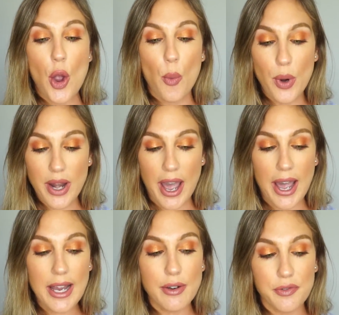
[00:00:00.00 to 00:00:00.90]
when
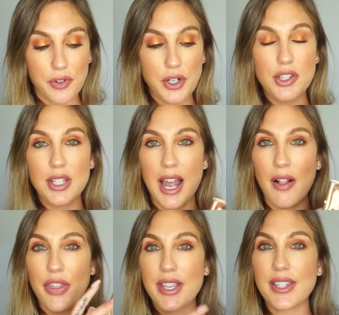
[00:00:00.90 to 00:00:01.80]
I first
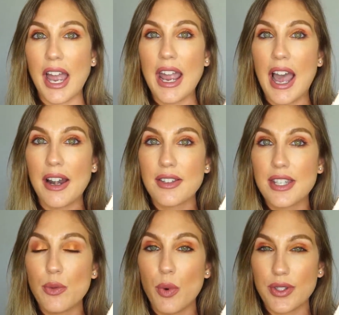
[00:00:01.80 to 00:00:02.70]
got this, I
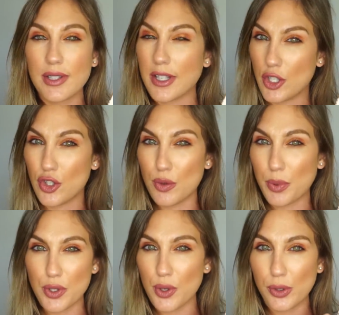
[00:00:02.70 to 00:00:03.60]
honestly wasn't like
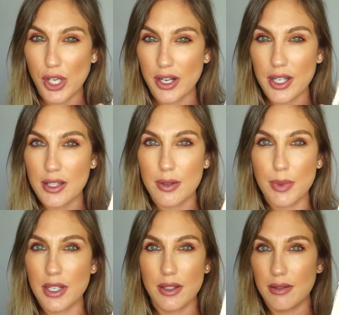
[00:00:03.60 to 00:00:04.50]
super sold on it to
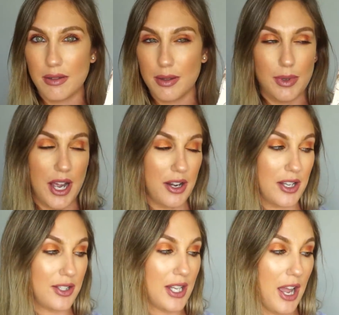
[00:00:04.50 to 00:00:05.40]
be to be
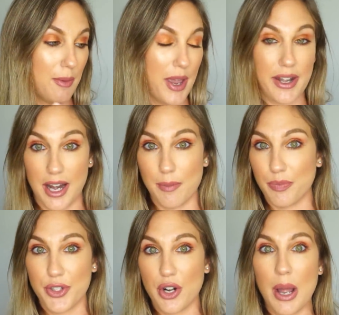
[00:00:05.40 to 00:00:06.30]
honest. Um, and I,
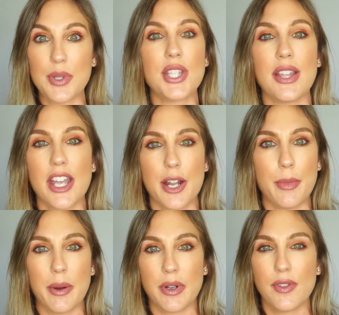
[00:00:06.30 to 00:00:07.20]
you know, I was saying that in
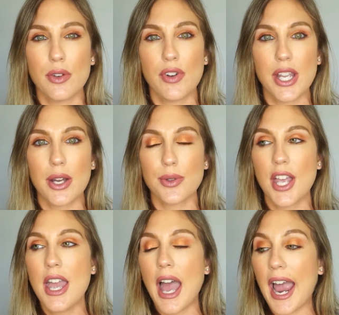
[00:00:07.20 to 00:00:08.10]
my review videos.
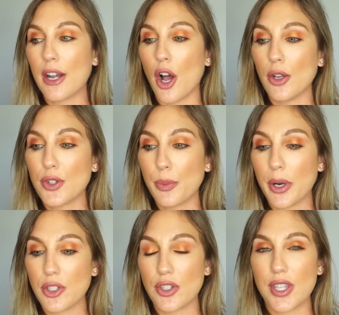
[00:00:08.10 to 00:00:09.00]
I had also
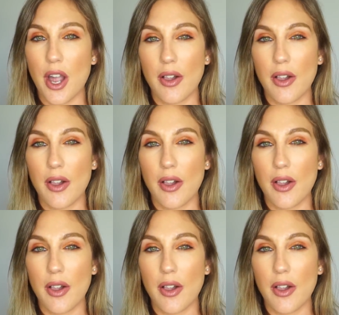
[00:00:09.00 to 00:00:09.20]
purchased the All